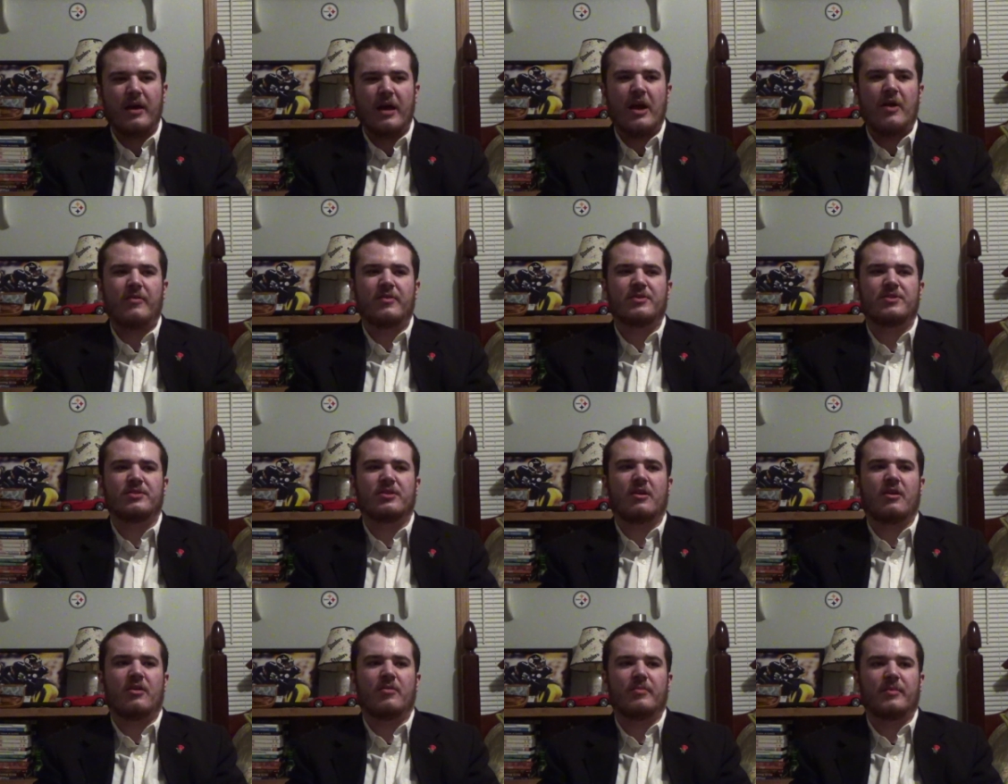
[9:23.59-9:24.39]
ever
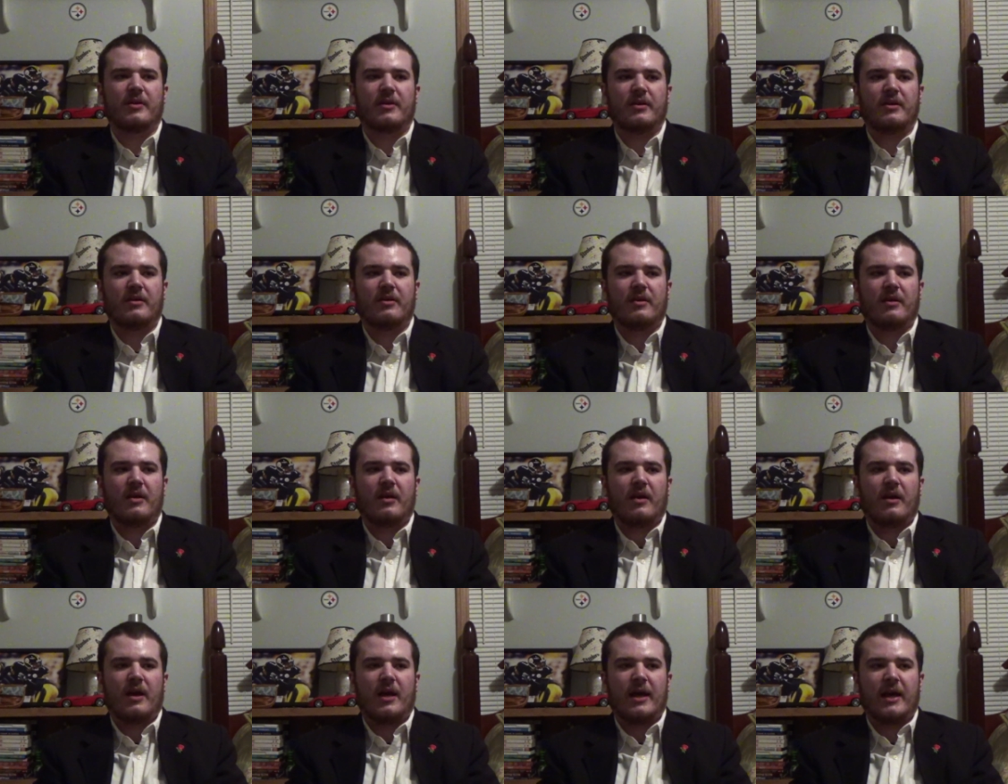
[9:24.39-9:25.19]
saw me
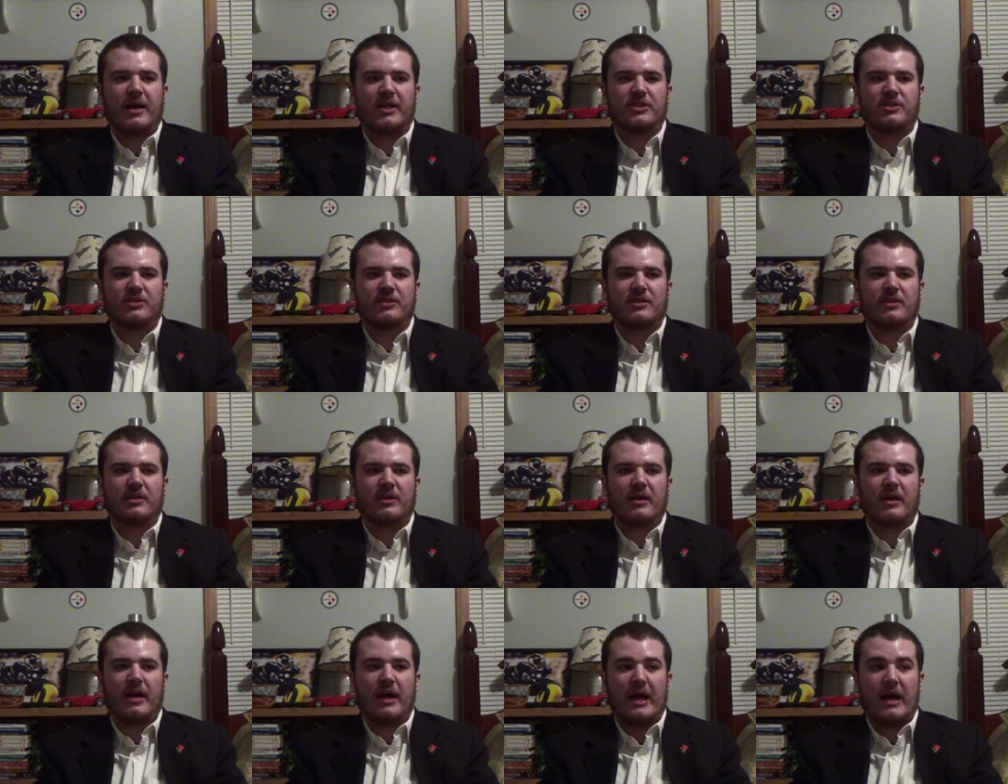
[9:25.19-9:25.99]

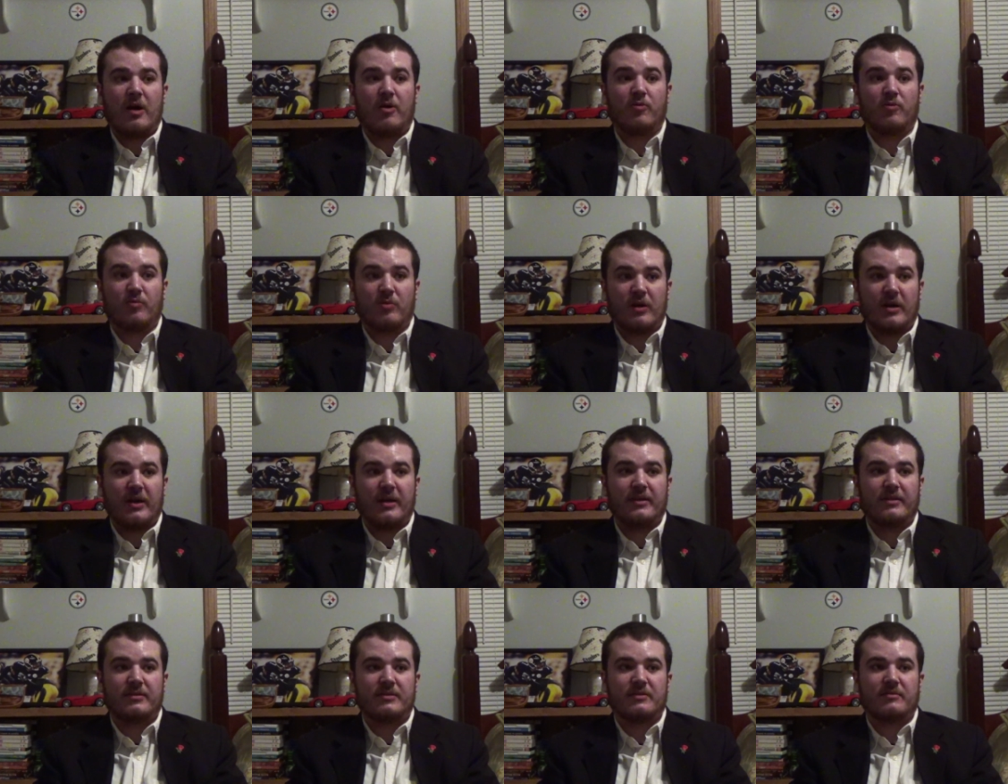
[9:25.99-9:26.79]
actually
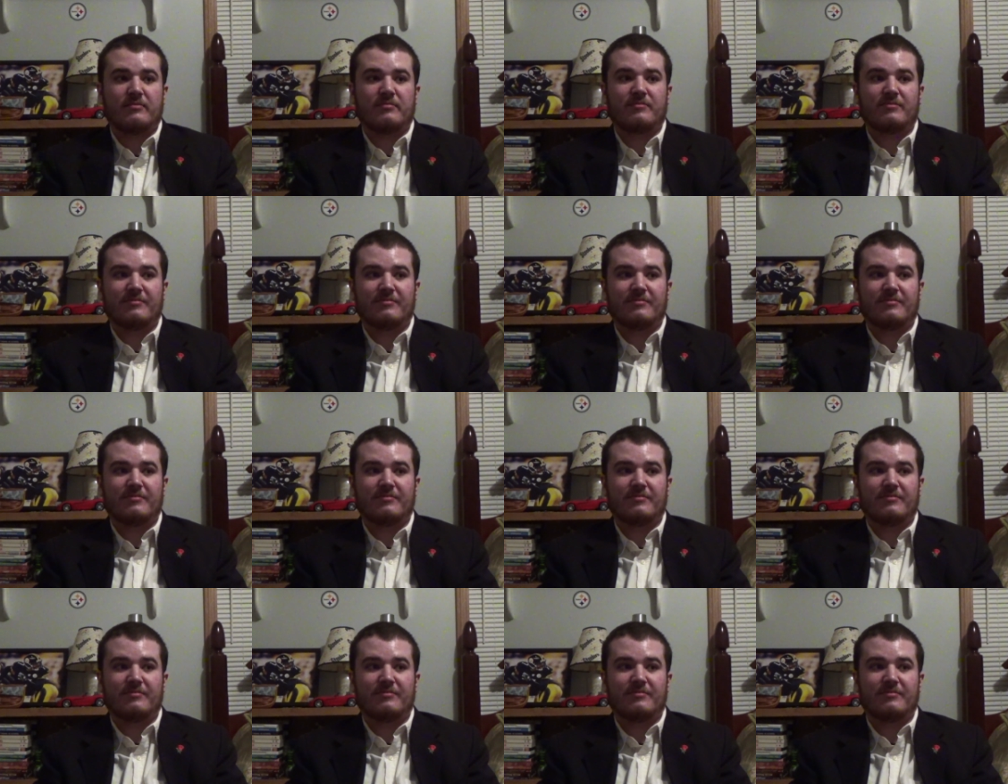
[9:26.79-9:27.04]
outright